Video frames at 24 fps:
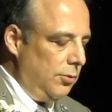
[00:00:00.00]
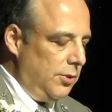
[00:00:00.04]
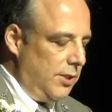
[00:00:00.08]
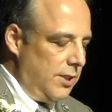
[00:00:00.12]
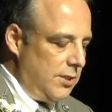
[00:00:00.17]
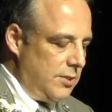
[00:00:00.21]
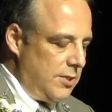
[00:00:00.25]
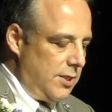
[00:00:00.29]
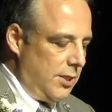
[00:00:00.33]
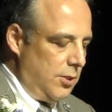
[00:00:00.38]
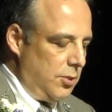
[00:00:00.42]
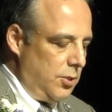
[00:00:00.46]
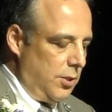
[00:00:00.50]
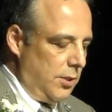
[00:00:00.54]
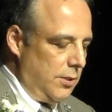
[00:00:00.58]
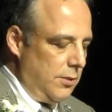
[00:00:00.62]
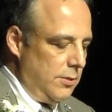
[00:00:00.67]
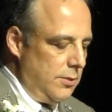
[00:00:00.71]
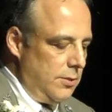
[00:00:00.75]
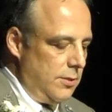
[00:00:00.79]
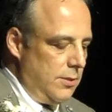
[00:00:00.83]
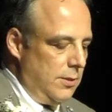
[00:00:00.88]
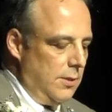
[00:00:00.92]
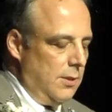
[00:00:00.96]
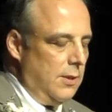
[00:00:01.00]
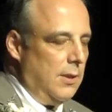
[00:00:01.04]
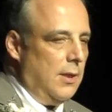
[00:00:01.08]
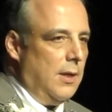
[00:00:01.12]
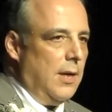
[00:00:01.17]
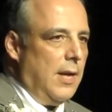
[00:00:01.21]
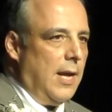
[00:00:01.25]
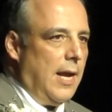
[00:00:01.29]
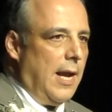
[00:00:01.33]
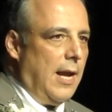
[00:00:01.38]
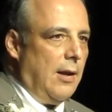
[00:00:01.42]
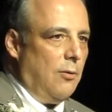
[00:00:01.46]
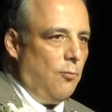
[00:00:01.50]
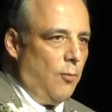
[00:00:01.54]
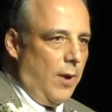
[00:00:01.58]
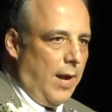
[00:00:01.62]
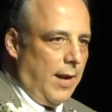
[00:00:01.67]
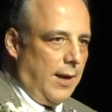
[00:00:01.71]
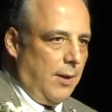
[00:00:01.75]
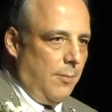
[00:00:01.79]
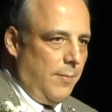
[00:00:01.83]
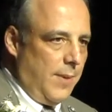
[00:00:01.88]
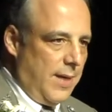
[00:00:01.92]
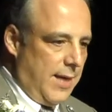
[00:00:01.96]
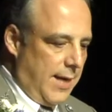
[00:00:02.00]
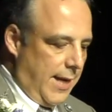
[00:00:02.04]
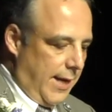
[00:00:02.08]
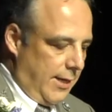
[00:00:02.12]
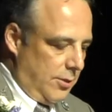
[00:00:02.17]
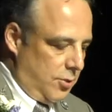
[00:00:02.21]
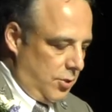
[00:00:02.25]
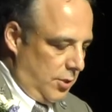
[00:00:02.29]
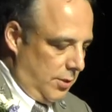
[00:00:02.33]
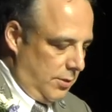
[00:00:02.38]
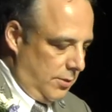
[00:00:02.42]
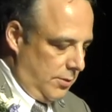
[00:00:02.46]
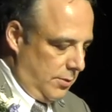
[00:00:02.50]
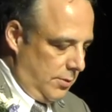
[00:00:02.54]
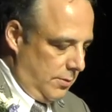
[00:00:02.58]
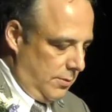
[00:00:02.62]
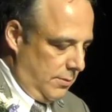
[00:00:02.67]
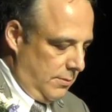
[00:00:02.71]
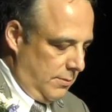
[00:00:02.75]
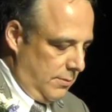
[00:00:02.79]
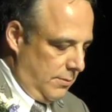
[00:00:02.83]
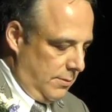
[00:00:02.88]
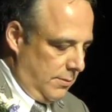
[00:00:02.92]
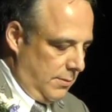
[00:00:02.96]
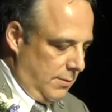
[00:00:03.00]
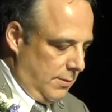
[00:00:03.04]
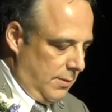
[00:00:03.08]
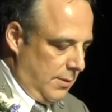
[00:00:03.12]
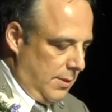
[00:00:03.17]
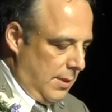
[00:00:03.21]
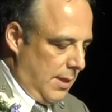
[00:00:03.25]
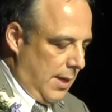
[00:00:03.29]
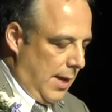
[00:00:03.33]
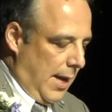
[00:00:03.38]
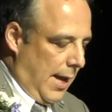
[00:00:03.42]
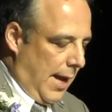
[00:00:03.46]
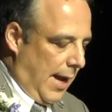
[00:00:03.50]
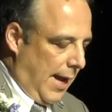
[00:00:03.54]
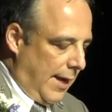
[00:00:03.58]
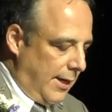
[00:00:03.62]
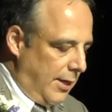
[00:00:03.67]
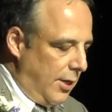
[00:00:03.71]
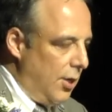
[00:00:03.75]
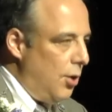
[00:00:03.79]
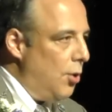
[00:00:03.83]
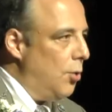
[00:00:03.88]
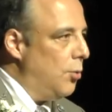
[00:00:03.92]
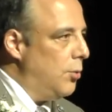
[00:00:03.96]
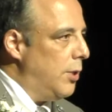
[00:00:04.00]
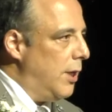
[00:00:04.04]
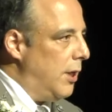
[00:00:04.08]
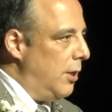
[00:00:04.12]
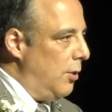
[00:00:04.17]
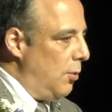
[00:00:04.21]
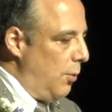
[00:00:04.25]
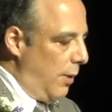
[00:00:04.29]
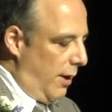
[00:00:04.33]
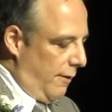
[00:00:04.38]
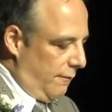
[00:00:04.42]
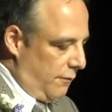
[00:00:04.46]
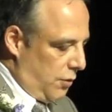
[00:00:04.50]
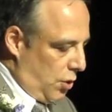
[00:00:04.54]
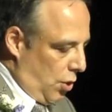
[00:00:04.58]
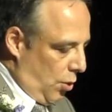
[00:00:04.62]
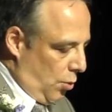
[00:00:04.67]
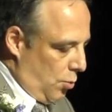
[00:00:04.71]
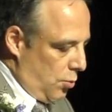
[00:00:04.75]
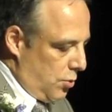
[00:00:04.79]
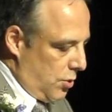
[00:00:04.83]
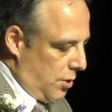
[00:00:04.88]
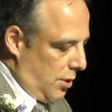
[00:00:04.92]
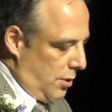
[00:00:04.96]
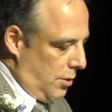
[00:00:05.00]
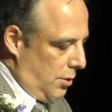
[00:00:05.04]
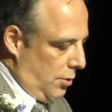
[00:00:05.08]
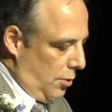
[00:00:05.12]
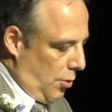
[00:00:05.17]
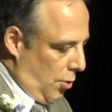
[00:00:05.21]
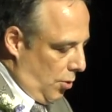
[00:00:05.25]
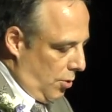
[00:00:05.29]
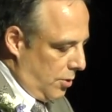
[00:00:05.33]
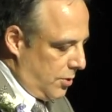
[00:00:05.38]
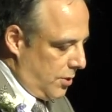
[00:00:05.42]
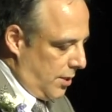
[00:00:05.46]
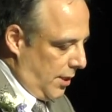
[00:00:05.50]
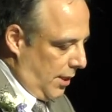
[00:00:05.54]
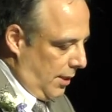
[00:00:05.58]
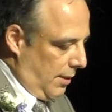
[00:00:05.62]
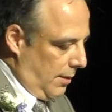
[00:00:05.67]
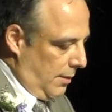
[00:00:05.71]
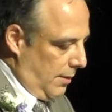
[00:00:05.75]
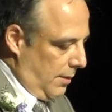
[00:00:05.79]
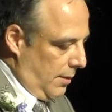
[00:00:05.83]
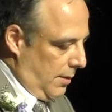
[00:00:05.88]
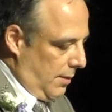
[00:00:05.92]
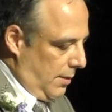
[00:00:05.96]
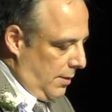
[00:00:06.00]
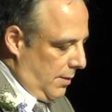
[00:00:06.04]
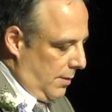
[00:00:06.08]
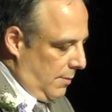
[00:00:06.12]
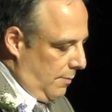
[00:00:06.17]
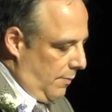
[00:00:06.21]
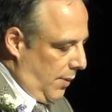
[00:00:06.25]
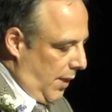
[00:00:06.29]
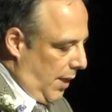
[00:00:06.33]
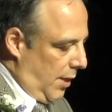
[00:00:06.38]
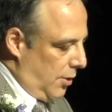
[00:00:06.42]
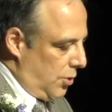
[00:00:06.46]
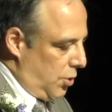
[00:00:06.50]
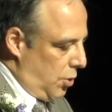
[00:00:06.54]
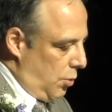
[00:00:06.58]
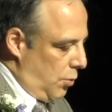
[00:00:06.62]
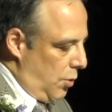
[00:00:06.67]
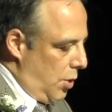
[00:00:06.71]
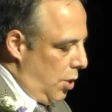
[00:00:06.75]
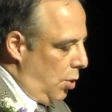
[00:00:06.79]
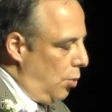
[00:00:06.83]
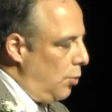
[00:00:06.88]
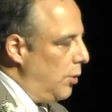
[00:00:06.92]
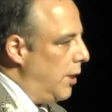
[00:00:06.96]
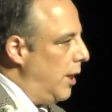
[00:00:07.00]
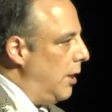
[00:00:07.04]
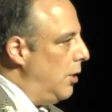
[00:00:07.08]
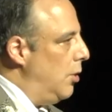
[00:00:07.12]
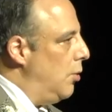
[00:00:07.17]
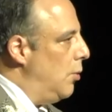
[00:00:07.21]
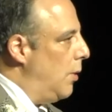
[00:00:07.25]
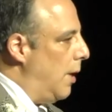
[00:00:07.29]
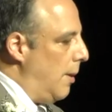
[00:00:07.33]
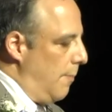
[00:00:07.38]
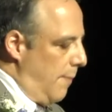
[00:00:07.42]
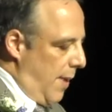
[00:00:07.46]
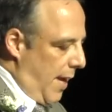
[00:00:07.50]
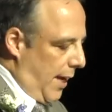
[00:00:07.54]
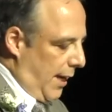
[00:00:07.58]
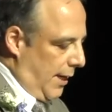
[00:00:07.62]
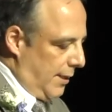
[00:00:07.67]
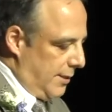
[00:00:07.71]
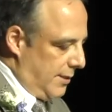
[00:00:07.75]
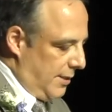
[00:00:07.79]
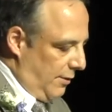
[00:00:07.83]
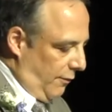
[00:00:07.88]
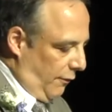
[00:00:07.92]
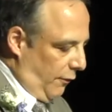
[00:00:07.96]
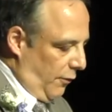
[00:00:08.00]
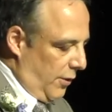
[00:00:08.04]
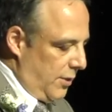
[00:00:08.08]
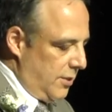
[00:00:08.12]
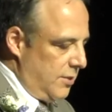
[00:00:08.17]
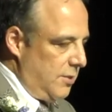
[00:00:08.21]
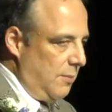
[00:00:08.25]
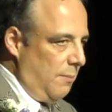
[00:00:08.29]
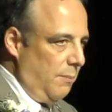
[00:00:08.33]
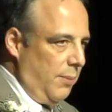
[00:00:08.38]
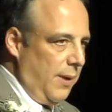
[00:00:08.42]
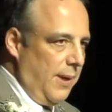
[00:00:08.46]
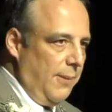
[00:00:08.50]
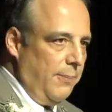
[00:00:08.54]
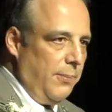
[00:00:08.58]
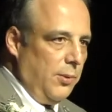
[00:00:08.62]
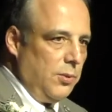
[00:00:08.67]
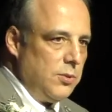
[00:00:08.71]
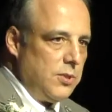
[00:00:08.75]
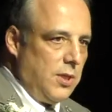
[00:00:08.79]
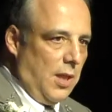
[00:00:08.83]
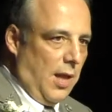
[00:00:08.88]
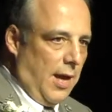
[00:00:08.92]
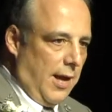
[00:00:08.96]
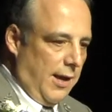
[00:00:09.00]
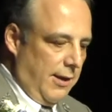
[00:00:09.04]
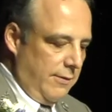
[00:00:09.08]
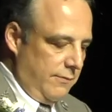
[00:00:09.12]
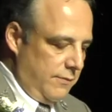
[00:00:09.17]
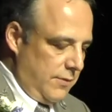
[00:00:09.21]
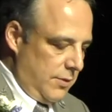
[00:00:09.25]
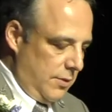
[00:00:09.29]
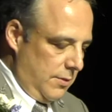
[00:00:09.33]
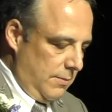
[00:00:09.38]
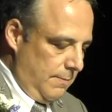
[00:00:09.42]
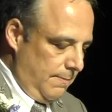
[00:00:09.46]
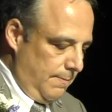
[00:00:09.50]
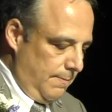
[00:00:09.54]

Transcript: decisions and recommendations. I know that you have chosen nursing because you know that you can make a difference in people's lives.